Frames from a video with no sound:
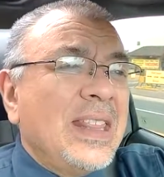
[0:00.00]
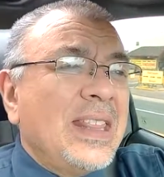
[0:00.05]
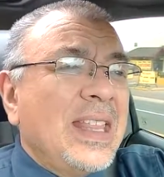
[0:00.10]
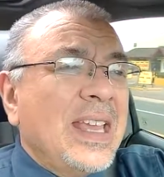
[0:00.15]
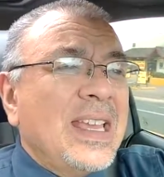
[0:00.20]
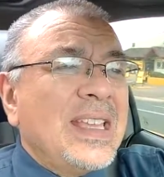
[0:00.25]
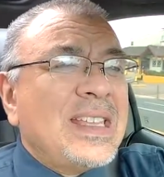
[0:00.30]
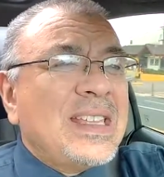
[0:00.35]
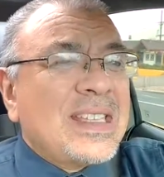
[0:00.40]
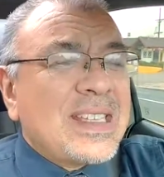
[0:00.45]

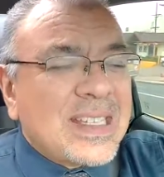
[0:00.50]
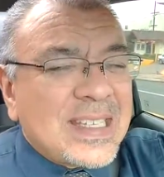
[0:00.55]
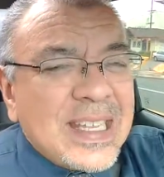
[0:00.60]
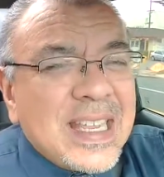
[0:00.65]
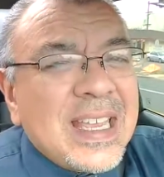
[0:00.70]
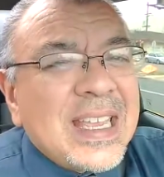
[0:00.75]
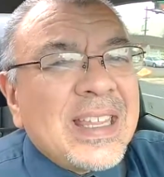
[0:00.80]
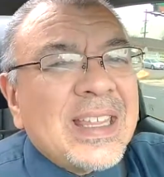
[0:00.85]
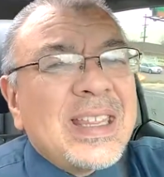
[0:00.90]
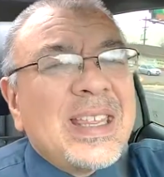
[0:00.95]
They
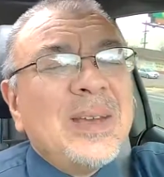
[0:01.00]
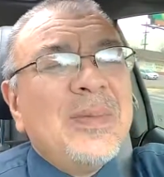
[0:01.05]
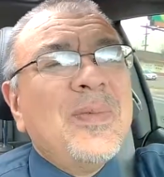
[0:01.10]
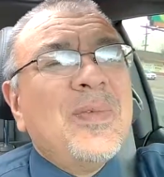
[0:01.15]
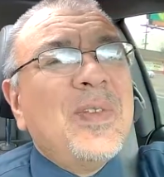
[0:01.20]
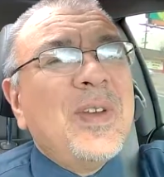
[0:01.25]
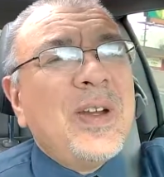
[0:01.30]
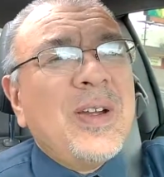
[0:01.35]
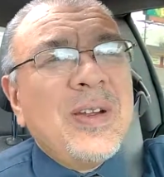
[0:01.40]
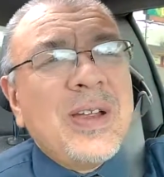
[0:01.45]
sing
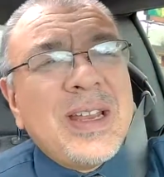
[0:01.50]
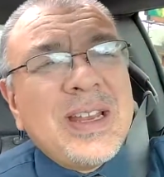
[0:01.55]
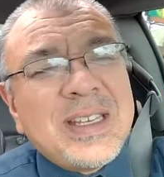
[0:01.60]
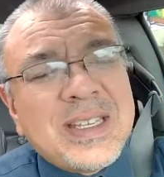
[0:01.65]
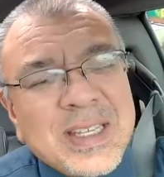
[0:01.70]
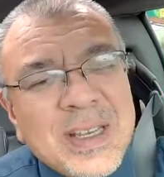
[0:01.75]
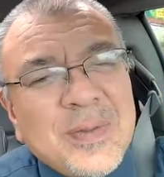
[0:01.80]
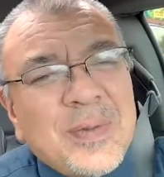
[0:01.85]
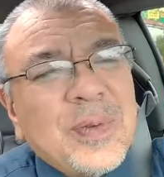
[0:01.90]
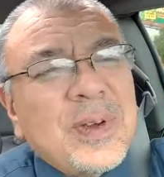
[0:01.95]
them very
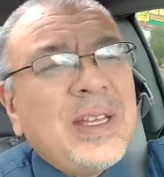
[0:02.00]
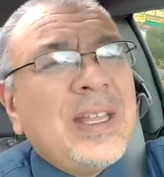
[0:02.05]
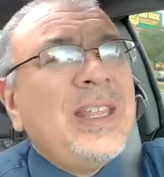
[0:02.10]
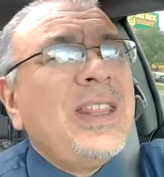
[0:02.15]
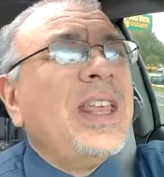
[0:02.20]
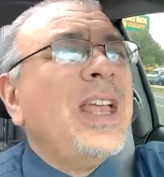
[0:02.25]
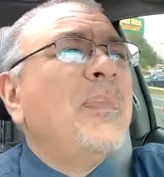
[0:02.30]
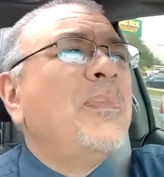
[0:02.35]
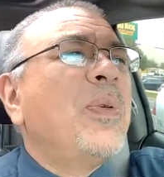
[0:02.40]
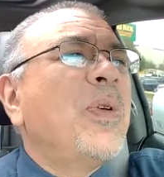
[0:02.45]
differently.
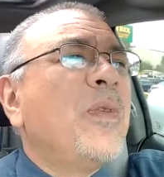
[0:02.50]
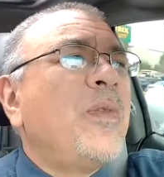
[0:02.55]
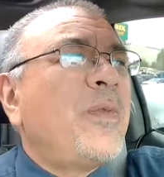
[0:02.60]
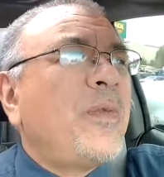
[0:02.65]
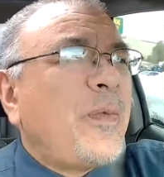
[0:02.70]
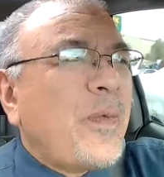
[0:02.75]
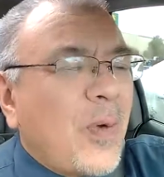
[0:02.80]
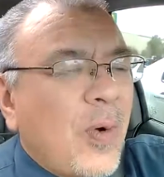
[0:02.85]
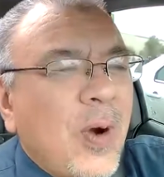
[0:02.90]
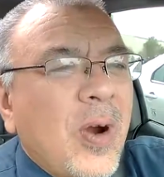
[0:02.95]
They
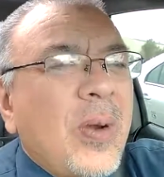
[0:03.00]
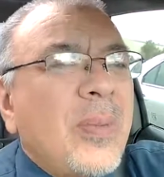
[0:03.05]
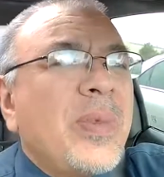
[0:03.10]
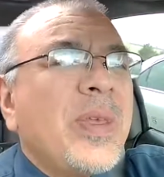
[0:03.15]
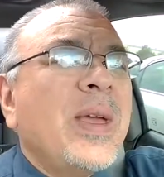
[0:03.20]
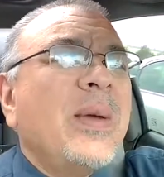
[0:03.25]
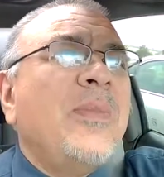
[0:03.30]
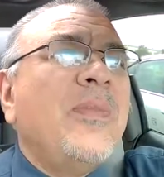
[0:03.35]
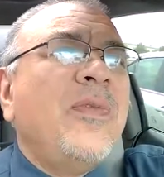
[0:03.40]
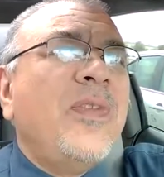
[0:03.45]
perform
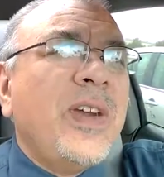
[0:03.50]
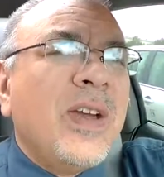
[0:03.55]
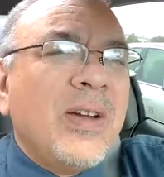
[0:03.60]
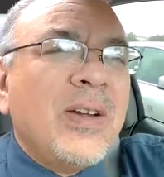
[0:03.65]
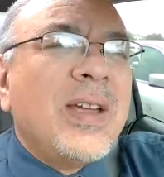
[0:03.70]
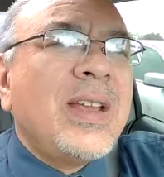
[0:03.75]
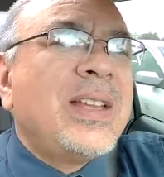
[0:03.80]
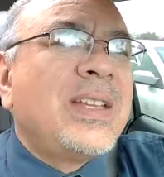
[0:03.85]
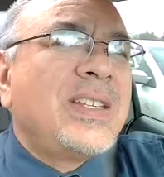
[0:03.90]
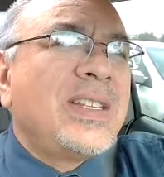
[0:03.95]
them
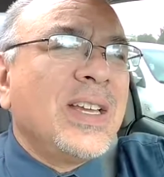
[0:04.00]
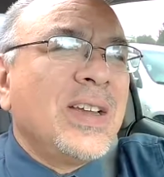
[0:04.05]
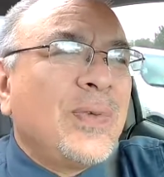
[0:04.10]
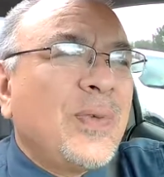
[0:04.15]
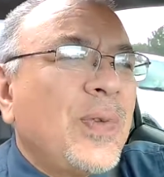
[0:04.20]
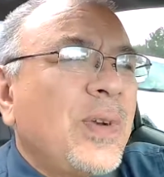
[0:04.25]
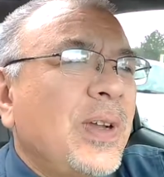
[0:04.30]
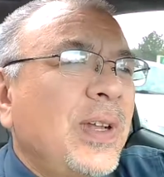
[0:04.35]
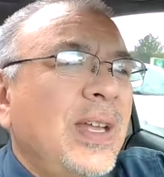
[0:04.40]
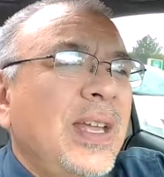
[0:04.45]
very
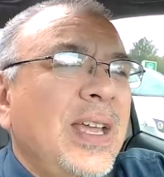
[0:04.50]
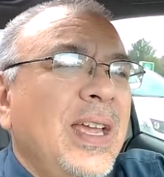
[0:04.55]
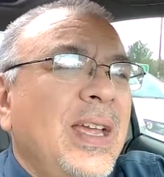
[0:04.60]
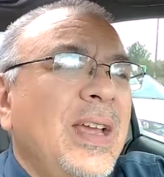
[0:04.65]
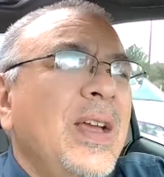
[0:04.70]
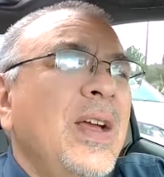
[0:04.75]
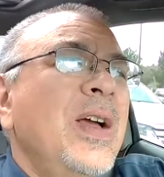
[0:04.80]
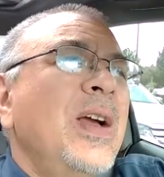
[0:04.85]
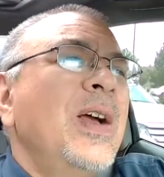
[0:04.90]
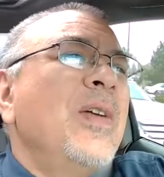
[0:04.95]

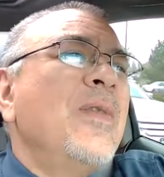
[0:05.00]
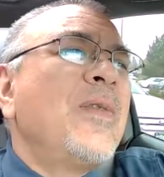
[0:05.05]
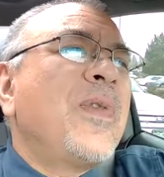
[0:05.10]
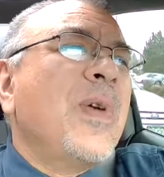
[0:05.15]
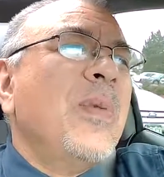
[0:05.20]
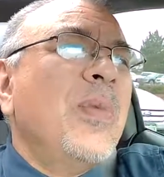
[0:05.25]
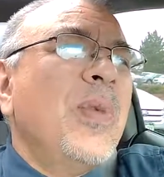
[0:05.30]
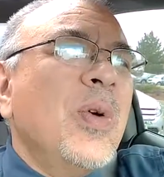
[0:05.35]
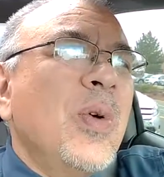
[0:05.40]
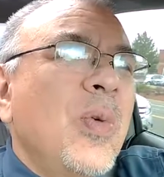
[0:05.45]
differently
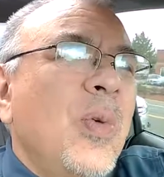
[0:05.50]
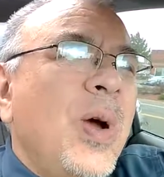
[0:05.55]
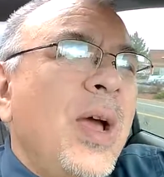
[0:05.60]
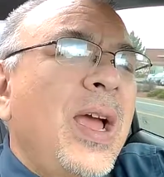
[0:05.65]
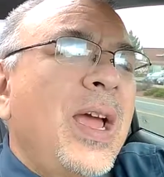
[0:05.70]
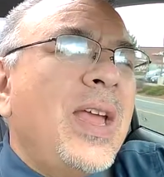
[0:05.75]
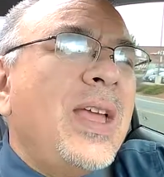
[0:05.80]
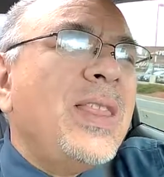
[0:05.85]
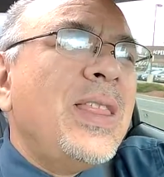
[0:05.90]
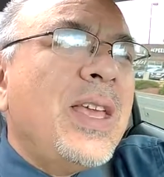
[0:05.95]
from the
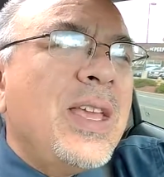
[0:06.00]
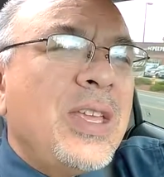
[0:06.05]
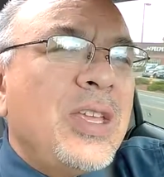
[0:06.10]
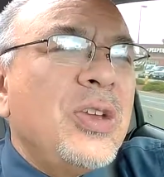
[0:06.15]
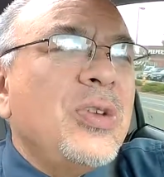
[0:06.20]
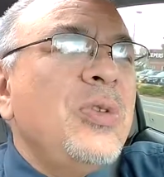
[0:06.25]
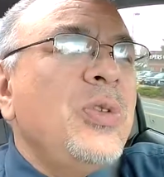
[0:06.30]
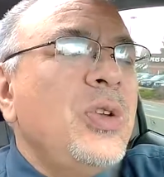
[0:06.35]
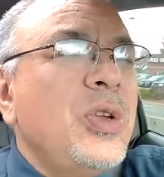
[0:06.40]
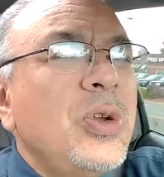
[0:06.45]
way that
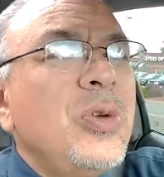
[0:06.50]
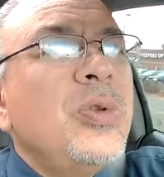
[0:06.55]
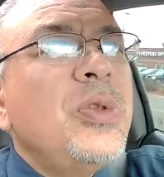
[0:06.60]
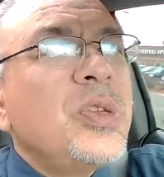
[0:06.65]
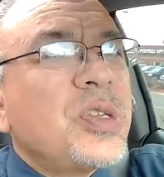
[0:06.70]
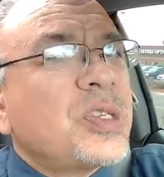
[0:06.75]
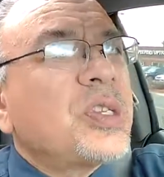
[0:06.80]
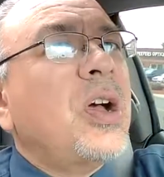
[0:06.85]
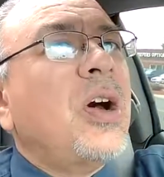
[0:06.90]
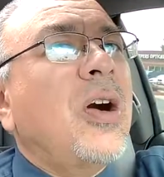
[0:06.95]
you knew
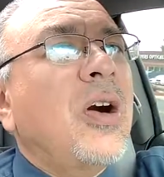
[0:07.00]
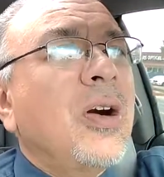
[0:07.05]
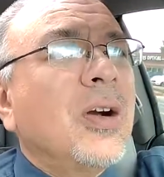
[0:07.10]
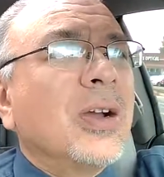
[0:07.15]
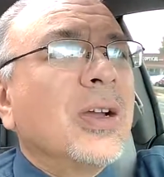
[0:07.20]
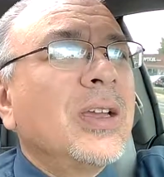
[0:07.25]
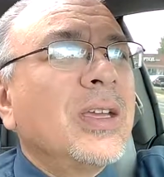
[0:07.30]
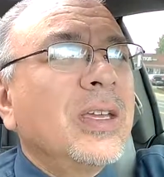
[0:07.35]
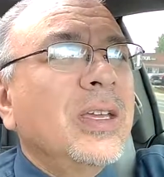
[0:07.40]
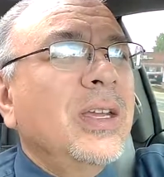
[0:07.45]
the
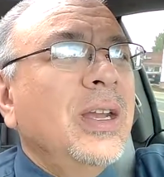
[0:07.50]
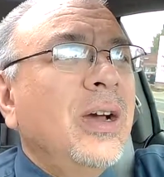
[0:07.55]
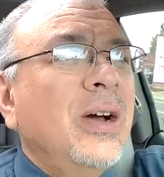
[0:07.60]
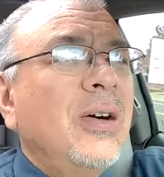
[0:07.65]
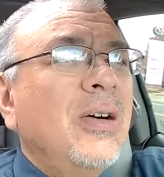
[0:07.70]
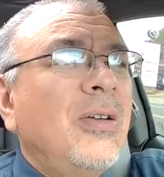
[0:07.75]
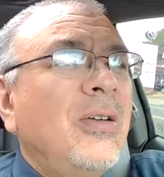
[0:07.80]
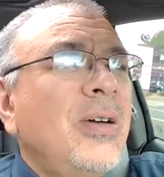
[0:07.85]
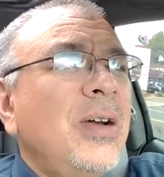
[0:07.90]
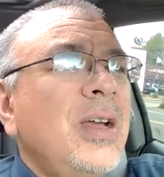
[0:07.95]
song, you
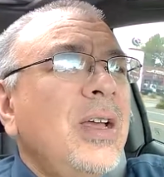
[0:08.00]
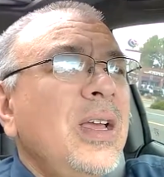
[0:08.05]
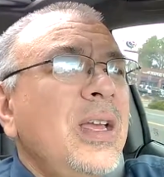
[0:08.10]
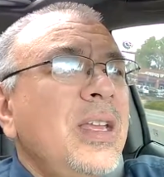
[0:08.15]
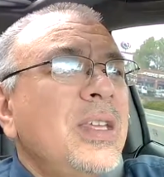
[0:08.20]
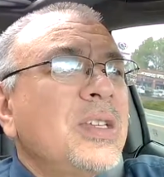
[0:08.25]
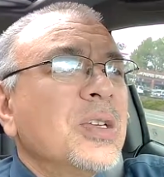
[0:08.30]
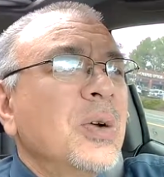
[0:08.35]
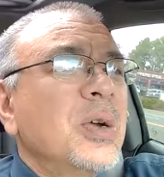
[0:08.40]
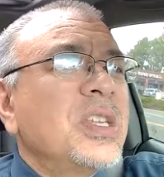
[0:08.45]
know?
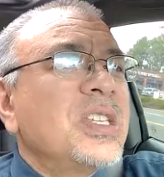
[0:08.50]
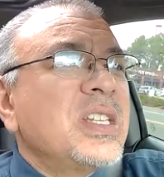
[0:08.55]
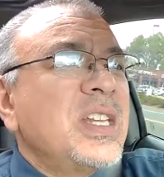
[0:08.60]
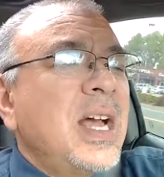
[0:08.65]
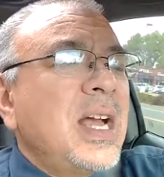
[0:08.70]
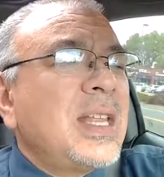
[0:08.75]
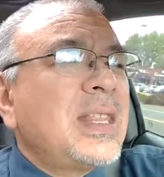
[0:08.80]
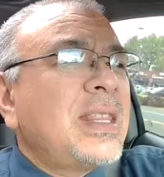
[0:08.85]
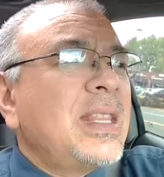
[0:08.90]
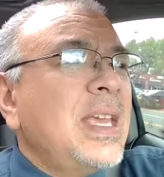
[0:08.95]
So it's
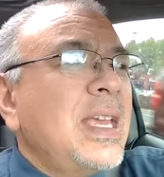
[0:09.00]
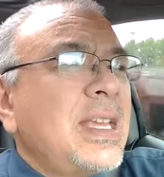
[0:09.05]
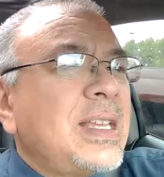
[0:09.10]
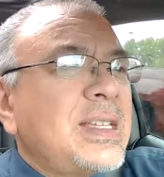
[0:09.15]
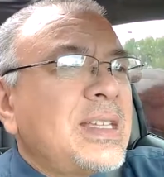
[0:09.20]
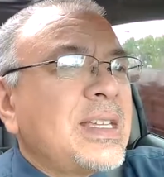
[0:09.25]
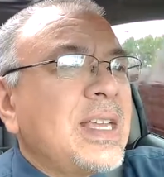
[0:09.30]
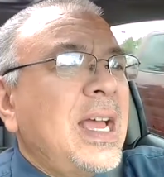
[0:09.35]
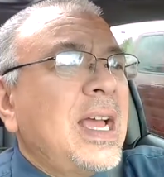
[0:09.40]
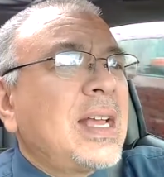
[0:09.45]
not
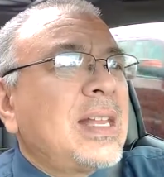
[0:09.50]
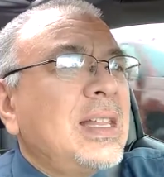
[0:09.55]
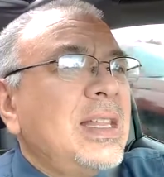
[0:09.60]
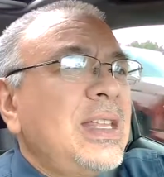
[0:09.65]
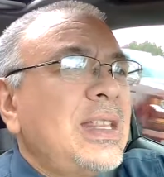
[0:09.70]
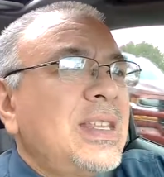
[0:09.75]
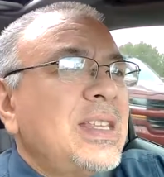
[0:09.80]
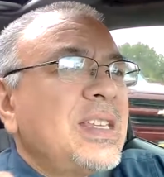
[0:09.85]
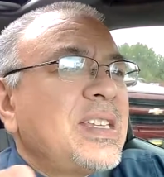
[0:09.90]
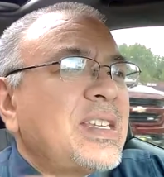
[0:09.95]

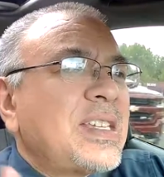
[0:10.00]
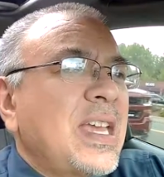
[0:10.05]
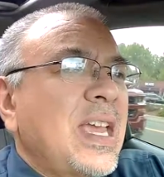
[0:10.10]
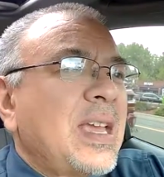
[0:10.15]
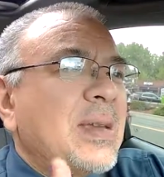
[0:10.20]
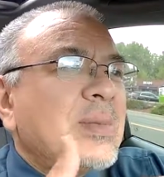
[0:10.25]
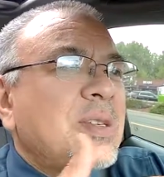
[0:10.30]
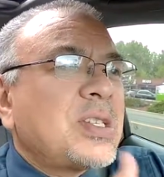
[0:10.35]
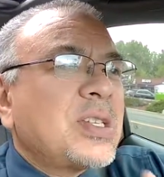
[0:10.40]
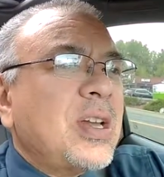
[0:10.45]
exactly the
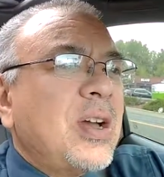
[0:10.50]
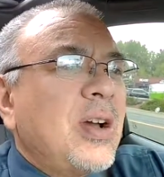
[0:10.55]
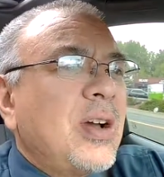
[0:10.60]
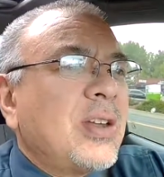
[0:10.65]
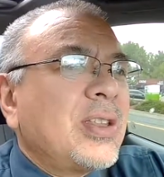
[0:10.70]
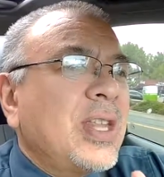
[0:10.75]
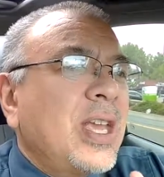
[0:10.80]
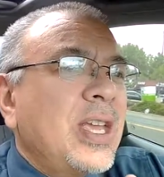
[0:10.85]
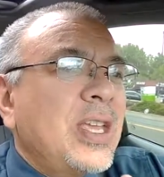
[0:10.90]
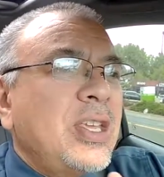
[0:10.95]
same
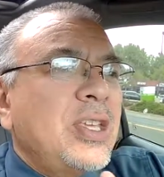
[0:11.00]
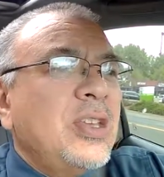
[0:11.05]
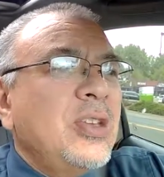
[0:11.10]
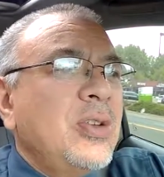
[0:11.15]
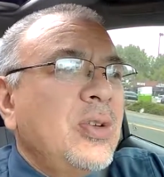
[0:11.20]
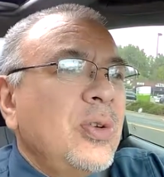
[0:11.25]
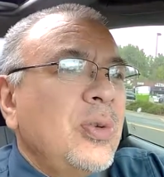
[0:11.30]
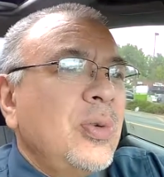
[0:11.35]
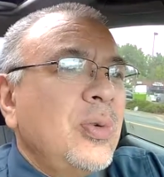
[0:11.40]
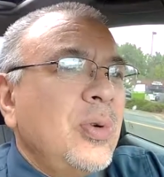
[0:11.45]
song that
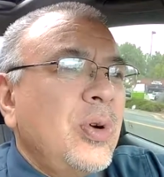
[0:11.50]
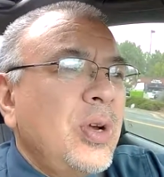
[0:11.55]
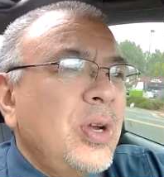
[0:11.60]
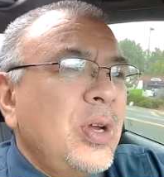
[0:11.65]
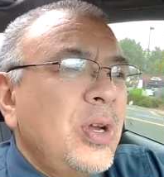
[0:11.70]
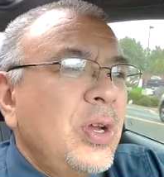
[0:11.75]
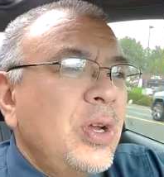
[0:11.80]
you